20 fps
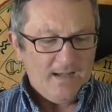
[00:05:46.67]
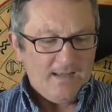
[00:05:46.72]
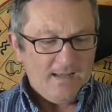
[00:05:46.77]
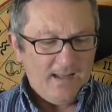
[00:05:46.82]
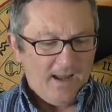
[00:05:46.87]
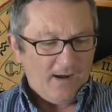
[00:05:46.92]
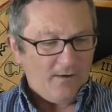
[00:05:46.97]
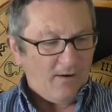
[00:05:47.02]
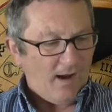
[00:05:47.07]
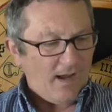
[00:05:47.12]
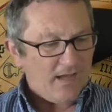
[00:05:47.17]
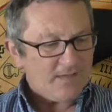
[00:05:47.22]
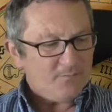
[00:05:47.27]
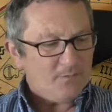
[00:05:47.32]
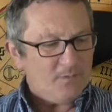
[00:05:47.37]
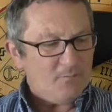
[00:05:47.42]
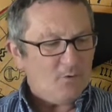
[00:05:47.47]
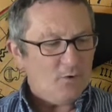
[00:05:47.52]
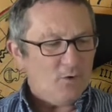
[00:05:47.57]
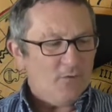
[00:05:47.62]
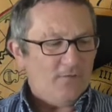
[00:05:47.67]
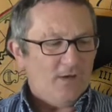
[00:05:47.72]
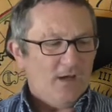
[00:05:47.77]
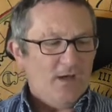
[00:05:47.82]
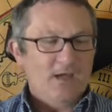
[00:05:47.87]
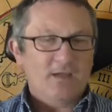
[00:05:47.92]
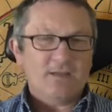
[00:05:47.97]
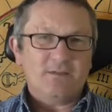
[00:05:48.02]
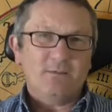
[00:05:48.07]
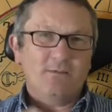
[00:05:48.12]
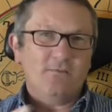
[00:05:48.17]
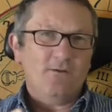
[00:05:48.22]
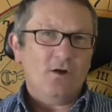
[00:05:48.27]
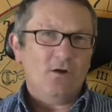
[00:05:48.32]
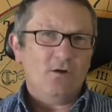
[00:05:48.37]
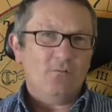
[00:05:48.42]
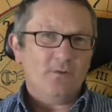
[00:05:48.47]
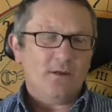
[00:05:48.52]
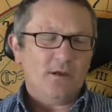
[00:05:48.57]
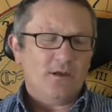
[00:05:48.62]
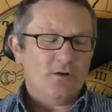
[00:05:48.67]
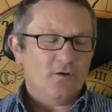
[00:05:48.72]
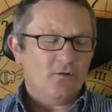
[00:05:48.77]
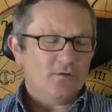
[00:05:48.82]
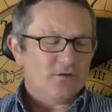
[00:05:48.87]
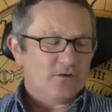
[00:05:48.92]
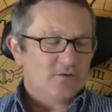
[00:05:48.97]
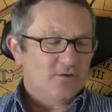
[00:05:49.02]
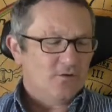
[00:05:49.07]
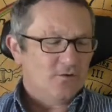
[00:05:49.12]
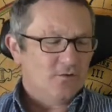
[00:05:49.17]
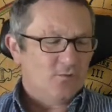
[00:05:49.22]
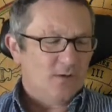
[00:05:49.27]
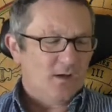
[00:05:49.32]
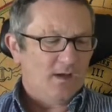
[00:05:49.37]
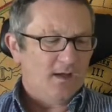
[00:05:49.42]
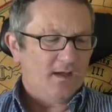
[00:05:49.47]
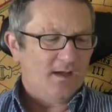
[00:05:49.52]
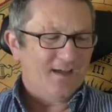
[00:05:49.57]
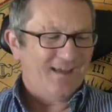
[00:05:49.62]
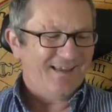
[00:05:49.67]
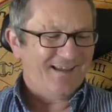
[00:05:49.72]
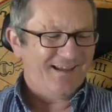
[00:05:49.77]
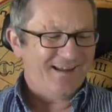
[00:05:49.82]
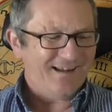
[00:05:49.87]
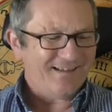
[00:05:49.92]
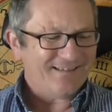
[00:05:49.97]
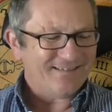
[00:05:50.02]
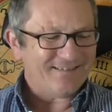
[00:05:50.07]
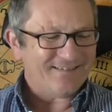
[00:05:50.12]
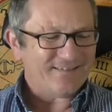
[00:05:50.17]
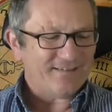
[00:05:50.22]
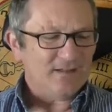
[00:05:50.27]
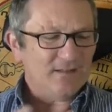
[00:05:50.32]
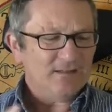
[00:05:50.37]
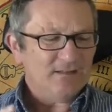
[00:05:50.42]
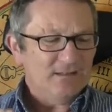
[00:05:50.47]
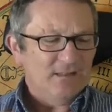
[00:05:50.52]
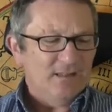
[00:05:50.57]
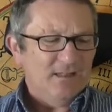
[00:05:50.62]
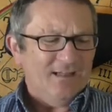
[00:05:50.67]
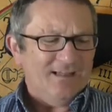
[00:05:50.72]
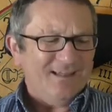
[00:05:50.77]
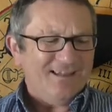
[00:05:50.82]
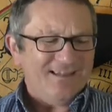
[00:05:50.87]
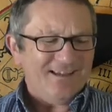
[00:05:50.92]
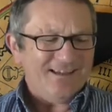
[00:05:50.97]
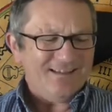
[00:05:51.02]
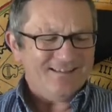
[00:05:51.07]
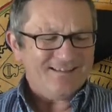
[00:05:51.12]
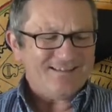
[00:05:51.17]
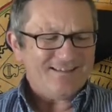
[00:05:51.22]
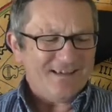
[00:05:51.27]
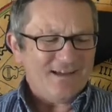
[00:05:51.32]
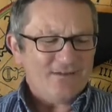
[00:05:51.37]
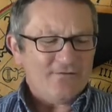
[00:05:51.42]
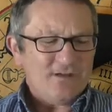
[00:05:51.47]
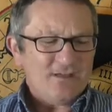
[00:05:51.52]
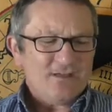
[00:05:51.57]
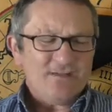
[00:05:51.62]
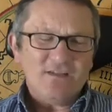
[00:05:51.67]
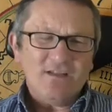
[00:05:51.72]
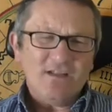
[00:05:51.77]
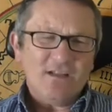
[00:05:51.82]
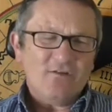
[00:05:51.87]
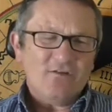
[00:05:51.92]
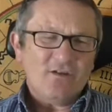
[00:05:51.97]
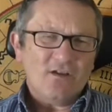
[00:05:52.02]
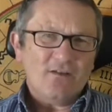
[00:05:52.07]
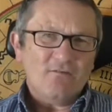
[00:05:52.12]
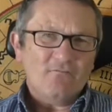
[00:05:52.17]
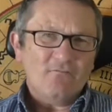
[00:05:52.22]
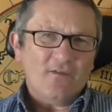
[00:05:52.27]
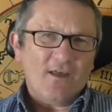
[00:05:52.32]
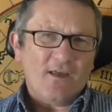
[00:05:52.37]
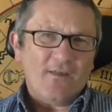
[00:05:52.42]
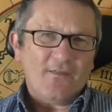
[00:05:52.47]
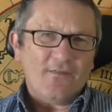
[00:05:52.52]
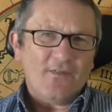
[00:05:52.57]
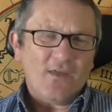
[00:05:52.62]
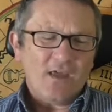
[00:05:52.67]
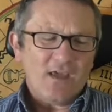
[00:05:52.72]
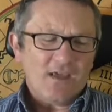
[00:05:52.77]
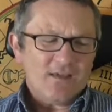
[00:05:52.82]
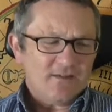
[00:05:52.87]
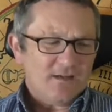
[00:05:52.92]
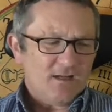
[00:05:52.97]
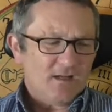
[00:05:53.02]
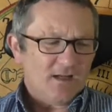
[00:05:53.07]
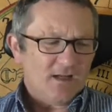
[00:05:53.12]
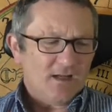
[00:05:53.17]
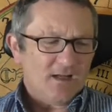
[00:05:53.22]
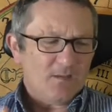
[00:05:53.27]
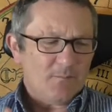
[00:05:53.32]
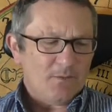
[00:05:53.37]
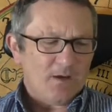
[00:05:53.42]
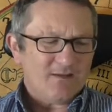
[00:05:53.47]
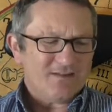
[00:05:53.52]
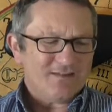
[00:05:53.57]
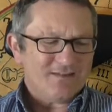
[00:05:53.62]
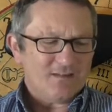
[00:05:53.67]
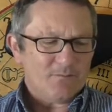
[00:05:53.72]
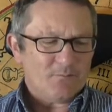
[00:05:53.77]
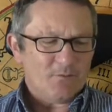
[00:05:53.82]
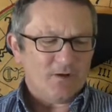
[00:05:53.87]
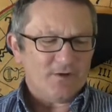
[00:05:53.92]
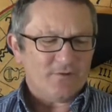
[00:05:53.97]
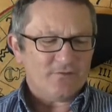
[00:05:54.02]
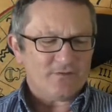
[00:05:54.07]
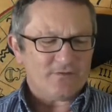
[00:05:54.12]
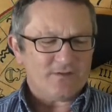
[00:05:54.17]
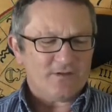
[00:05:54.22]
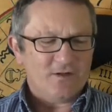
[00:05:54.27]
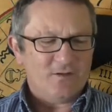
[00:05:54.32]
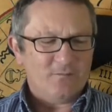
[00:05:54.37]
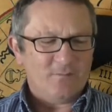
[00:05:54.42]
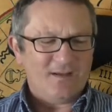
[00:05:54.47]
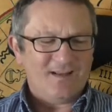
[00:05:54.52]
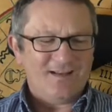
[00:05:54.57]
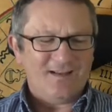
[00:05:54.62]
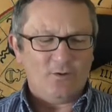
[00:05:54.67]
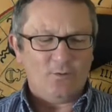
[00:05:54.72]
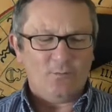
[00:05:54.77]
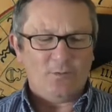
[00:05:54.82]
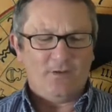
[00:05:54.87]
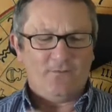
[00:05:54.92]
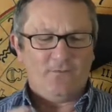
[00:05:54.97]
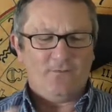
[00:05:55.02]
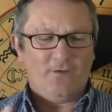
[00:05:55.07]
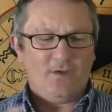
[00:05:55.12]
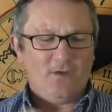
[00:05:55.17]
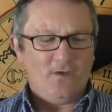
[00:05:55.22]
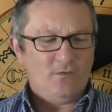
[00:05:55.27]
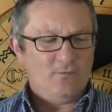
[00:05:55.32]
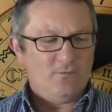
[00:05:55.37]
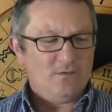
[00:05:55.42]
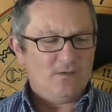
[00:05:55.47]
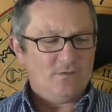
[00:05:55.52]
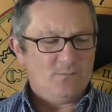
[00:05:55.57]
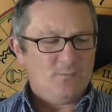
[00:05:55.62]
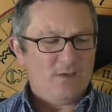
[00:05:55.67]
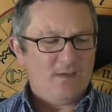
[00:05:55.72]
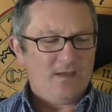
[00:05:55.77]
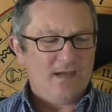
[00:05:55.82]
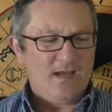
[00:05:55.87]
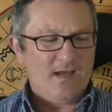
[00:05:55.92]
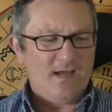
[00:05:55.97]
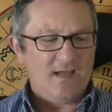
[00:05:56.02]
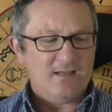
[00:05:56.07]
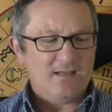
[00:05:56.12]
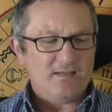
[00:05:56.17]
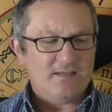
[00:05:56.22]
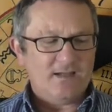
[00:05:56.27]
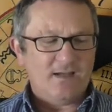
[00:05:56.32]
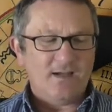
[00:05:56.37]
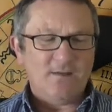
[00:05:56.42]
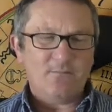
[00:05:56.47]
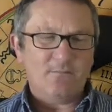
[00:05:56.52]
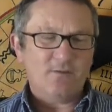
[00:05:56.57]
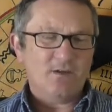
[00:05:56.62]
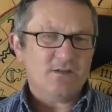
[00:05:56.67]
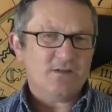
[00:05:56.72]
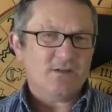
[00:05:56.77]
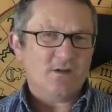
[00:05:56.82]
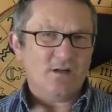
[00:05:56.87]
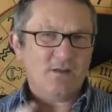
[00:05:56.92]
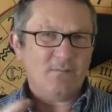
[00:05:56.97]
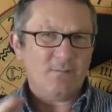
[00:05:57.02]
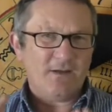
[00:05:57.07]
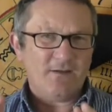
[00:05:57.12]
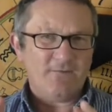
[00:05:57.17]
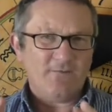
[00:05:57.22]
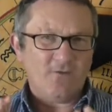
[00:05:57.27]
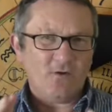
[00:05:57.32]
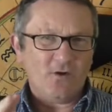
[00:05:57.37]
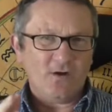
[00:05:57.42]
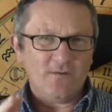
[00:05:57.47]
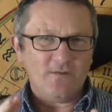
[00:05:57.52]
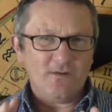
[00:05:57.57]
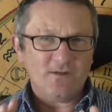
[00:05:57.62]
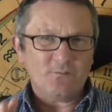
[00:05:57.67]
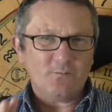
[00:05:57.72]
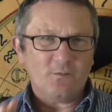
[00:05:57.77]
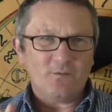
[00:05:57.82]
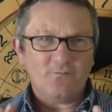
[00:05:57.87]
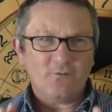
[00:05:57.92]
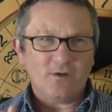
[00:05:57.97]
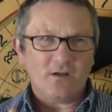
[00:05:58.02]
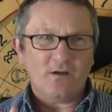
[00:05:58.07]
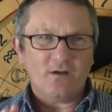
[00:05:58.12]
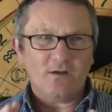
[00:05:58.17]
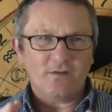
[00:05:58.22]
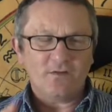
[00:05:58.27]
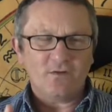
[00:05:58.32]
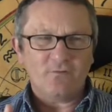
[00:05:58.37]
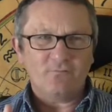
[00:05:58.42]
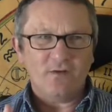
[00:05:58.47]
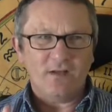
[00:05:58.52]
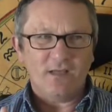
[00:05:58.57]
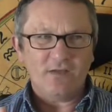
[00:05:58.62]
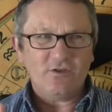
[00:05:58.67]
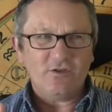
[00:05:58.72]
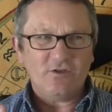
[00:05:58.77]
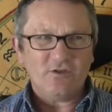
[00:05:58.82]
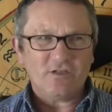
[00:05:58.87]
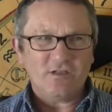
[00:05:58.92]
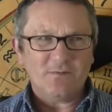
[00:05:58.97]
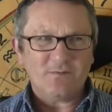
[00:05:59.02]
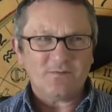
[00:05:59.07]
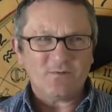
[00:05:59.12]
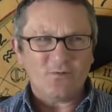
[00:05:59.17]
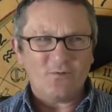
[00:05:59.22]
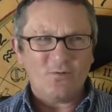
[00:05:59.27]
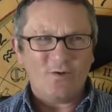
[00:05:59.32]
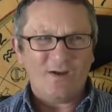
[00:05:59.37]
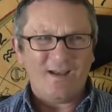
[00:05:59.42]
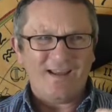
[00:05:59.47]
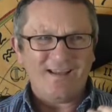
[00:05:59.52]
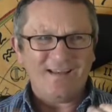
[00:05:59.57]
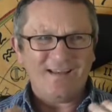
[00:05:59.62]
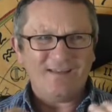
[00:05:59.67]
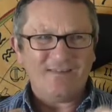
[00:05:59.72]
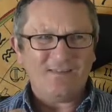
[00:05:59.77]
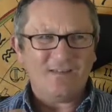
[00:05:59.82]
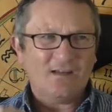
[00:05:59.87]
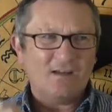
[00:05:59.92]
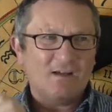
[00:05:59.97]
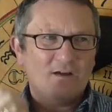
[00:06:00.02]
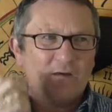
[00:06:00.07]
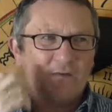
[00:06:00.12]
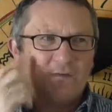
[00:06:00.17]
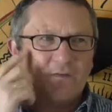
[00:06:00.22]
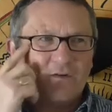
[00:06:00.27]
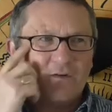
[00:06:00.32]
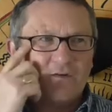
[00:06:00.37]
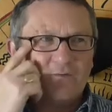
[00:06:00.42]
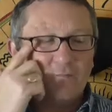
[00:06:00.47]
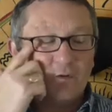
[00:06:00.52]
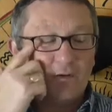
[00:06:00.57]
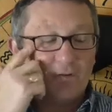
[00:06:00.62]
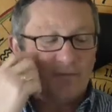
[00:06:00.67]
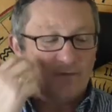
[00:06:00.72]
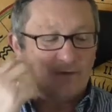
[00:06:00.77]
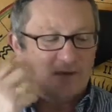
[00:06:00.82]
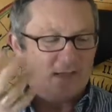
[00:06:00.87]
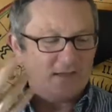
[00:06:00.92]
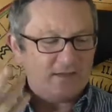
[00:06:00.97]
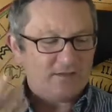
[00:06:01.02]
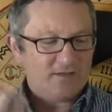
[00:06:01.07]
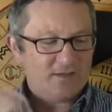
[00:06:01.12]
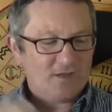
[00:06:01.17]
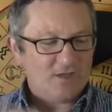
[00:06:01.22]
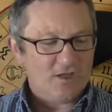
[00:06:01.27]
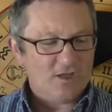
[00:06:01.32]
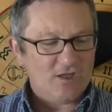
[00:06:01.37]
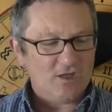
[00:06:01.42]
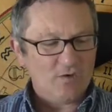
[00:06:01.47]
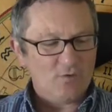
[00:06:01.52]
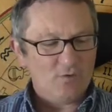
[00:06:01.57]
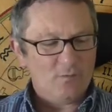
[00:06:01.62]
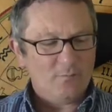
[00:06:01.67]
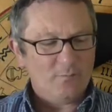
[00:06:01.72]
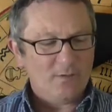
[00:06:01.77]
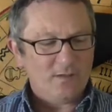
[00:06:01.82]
Now, as we move swiftly on, going on to Cancer. Cancerians, you know, things are going to come under the microscope a little bit for you this week, and you certainly may find this with regard to relationships or anything that reflects you.